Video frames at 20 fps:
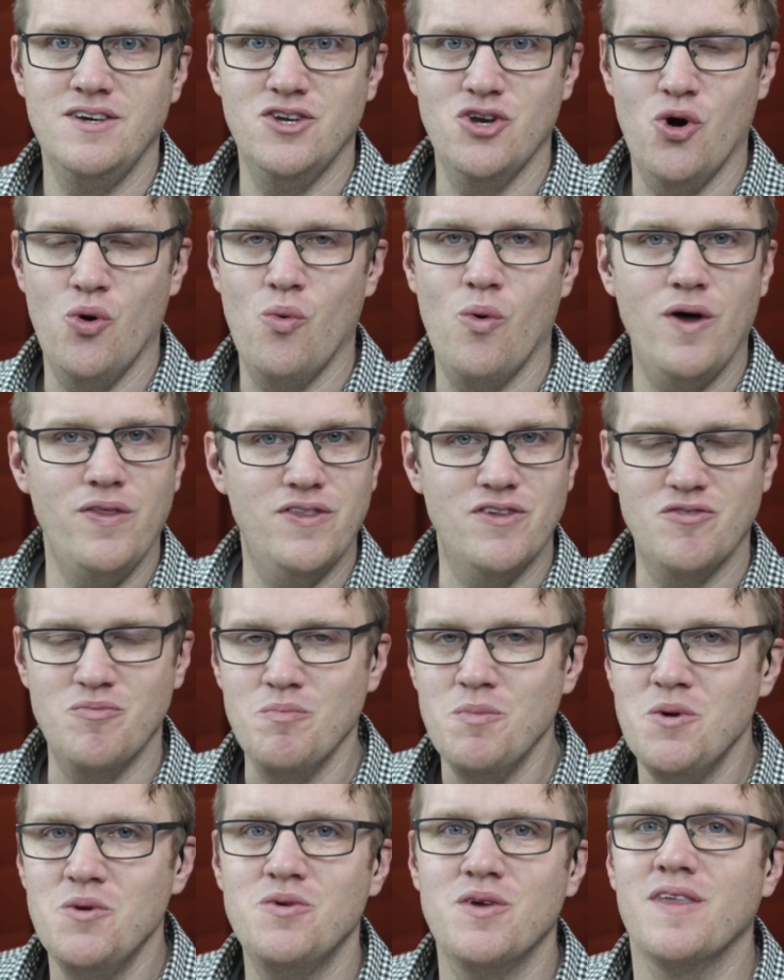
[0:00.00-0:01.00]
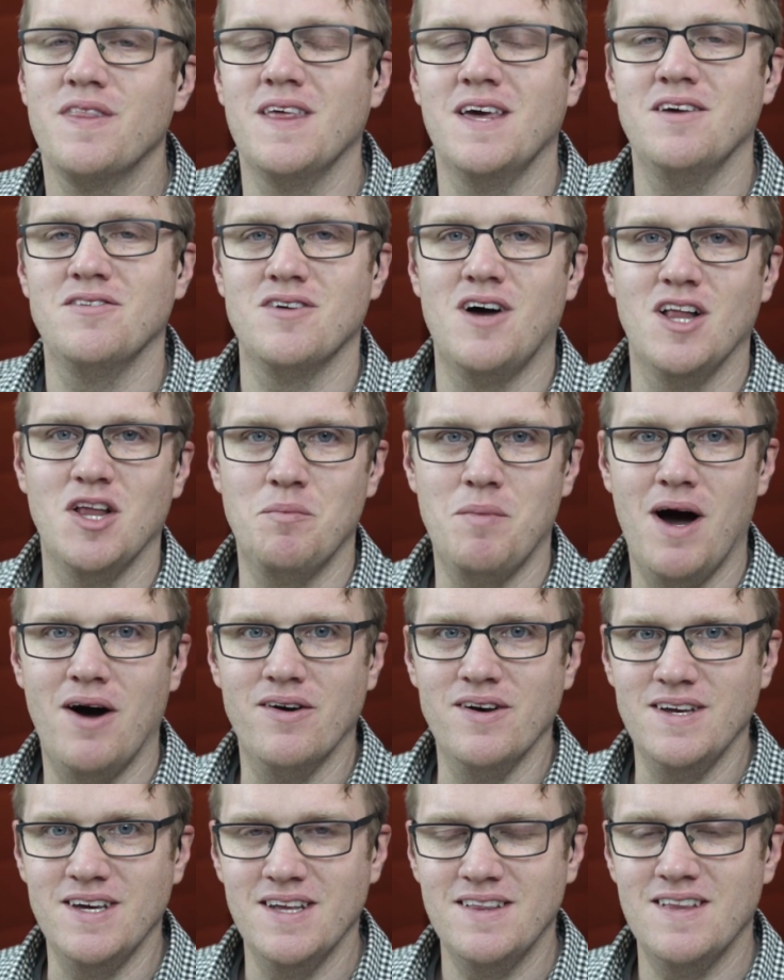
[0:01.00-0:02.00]
what this music thing is all
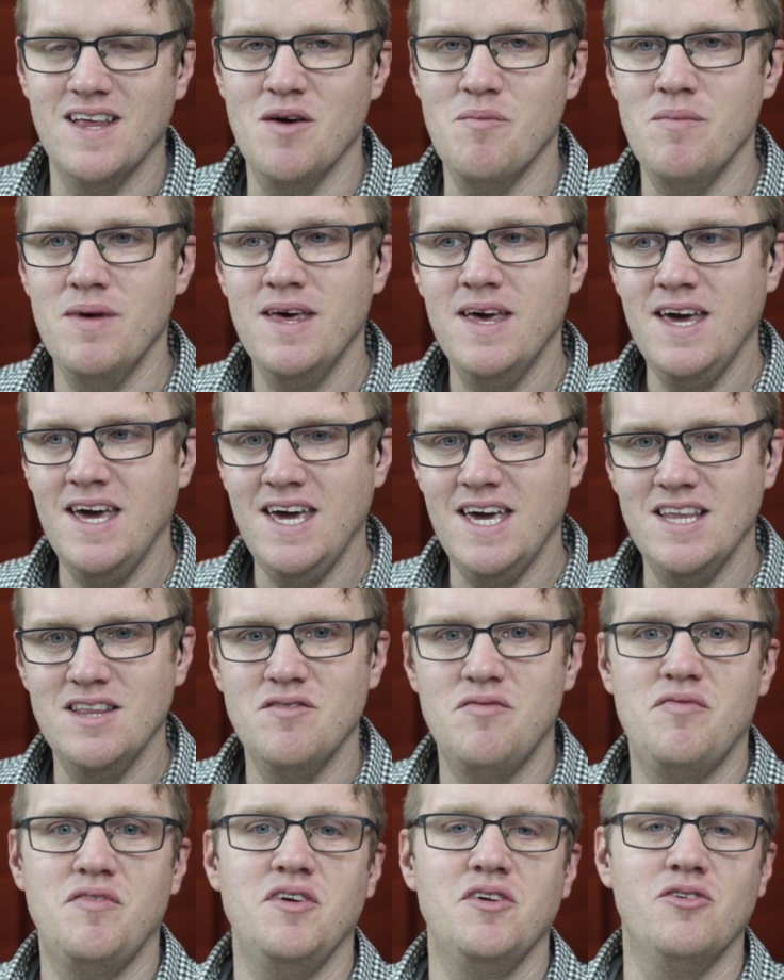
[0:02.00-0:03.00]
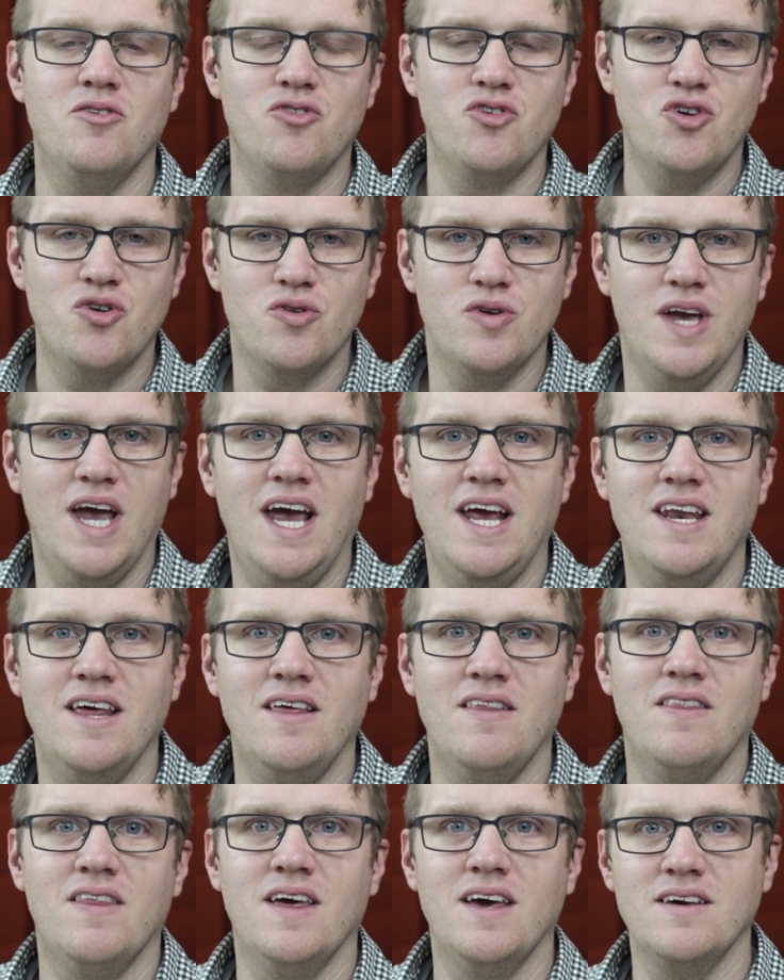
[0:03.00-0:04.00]
about and get them in the field
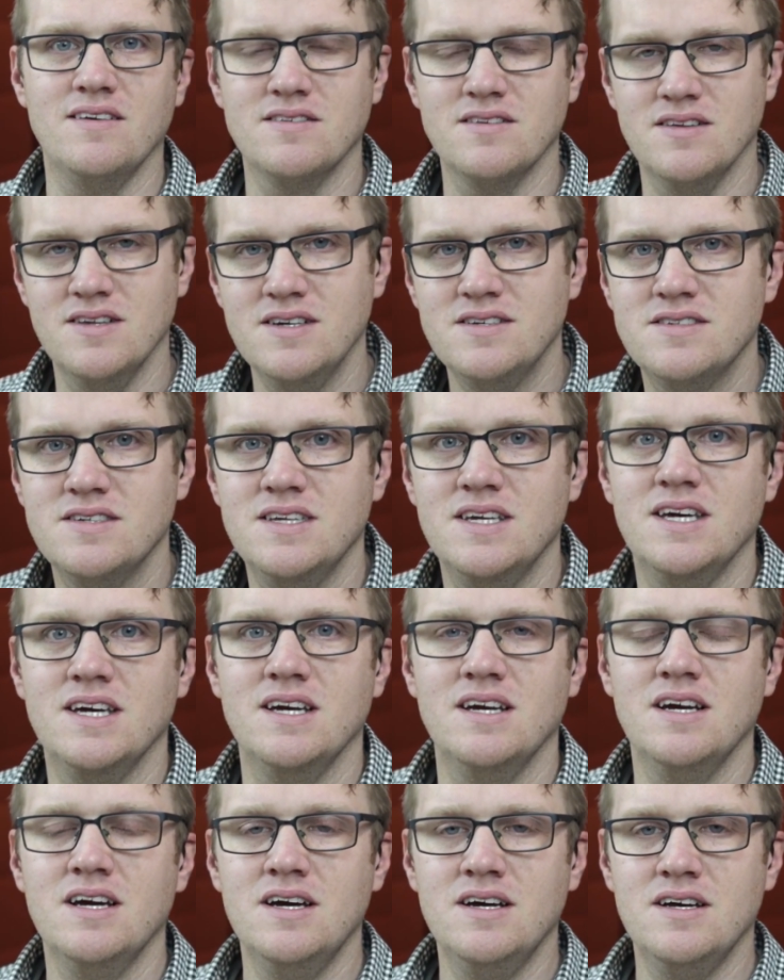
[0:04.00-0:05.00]
creating things, listening